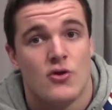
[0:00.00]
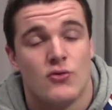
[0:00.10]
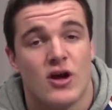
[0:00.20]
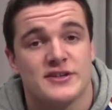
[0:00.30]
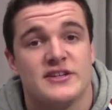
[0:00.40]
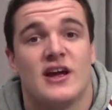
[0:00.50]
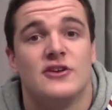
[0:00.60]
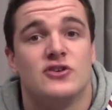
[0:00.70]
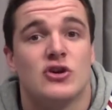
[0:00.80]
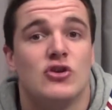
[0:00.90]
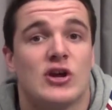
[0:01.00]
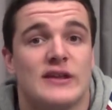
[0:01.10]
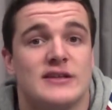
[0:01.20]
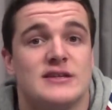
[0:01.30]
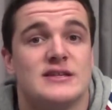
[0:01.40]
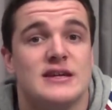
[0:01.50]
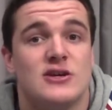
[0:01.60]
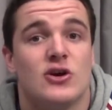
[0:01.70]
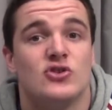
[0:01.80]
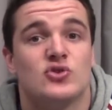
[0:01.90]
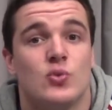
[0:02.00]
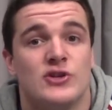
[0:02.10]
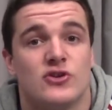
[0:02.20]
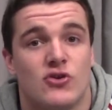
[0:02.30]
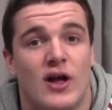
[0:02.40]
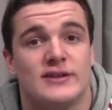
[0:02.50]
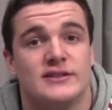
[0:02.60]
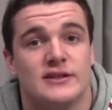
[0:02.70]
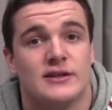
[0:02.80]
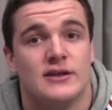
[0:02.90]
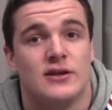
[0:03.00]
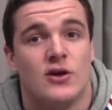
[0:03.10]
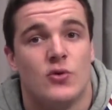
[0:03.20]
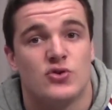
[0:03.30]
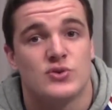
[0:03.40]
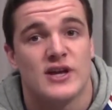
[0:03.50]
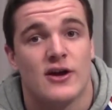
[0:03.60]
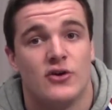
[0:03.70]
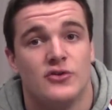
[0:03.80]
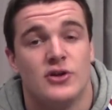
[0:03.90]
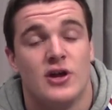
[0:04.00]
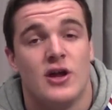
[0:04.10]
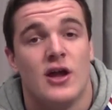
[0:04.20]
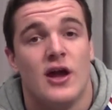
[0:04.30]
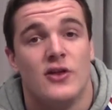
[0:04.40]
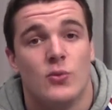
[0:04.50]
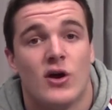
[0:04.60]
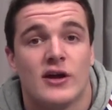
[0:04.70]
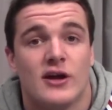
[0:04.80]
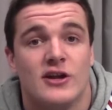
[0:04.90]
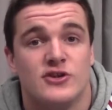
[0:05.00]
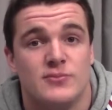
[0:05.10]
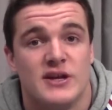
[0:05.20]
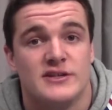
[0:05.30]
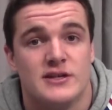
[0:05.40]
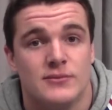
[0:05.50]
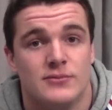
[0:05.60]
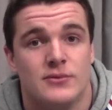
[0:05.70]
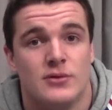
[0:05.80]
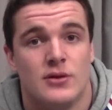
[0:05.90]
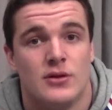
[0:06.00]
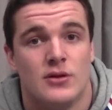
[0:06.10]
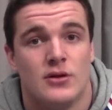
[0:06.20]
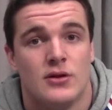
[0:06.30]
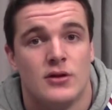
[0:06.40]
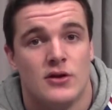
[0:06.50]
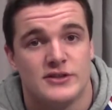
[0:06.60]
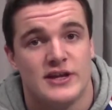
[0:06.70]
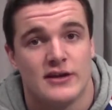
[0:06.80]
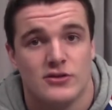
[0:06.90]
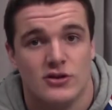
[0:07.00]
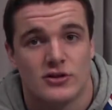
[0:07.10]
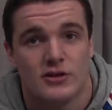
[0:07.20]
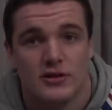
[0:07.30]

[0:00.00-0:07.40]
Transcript: Ross and I took a look at the Seacoast Winter Classic, which was held in the Winnacunnet Gymnasium. Let's take a look.